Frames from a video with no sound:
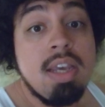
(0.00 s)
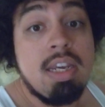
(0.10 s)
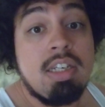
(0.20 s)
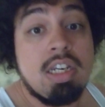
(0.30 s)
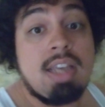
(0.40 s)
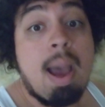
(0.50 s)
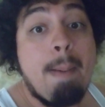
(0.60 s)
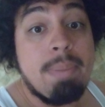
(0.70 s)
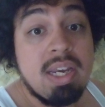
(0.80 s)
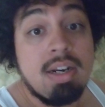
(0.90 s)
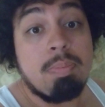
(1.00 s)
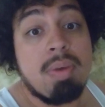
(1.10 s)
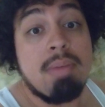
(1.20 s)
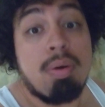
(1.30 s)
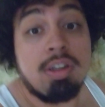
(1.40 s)
He just got beat
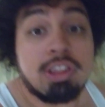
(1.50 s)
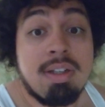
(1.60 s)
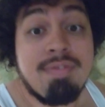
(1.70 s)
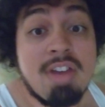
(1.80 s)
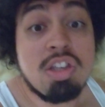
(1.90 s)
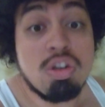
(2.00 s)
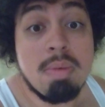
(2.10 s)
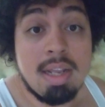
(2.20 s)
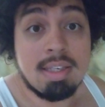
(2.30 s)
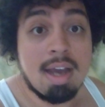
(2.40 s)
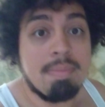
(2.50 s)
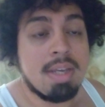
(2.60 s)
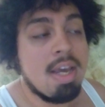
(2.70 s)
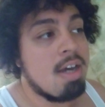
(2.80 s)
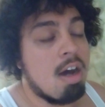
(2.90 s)
up and punched in the face too many times.